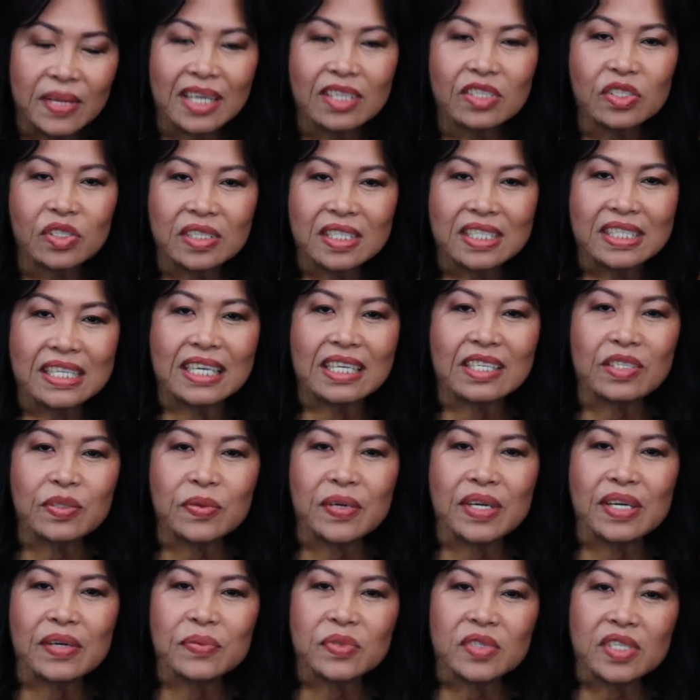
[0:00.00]
Actually, that's
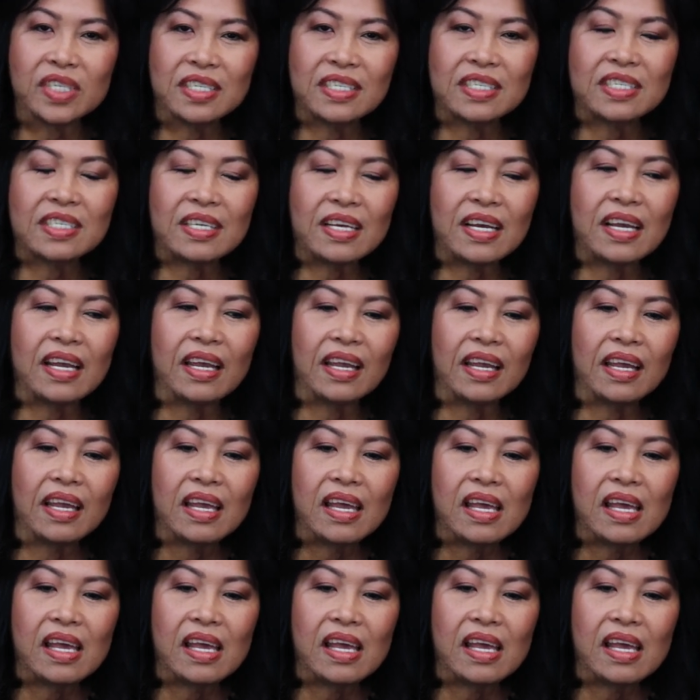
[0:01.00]
what I'm trying to say.